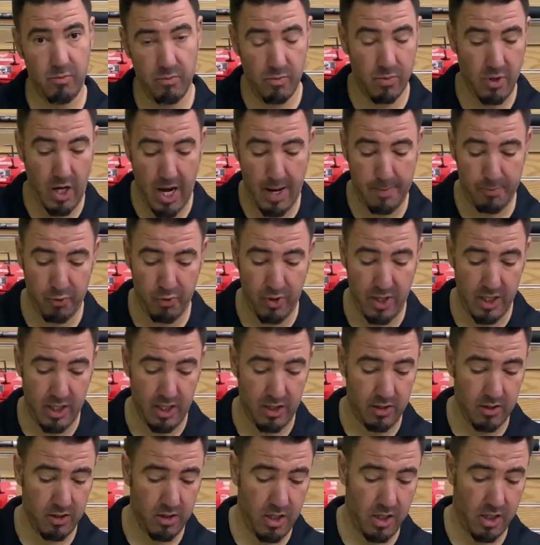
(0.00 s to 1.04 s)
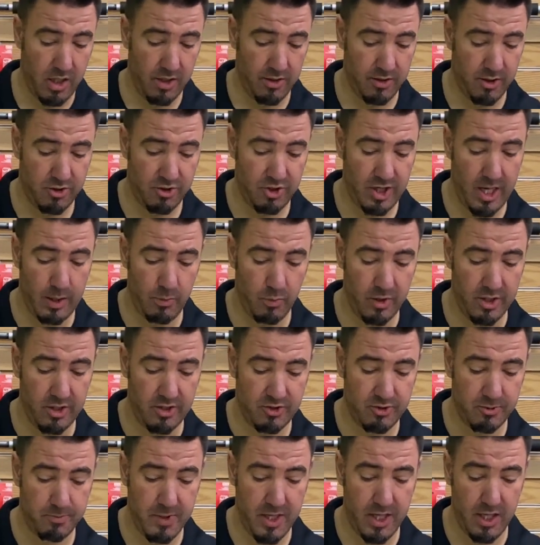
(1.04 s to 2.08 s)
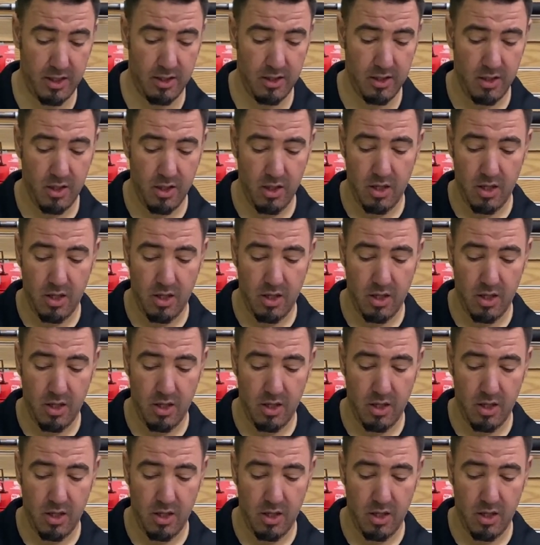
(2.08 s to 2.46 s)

operating. The chain wouldn't spin.